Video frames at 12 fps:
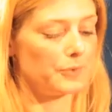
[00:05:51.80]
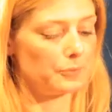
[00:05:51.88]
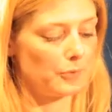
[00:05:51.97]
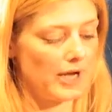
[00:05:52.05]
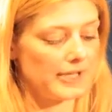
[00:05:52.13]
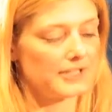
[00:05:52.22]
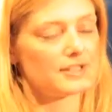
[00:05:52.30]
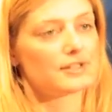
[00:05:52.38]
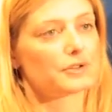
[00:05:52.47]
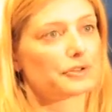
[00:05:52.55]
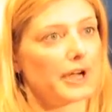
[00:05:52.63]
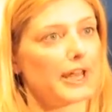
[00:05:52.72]
We wanted
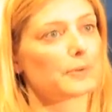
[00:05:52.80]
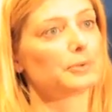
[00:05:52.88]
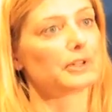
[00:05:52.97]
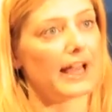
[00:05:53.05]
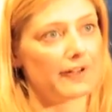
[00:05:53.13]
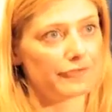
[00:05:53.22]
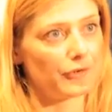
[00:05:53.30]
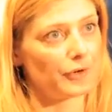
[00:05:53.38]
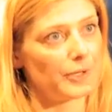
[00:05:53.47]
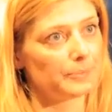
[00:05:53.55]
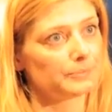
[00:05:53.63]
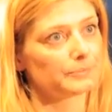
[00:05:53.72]
to create a
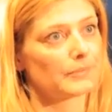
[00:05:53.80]
platform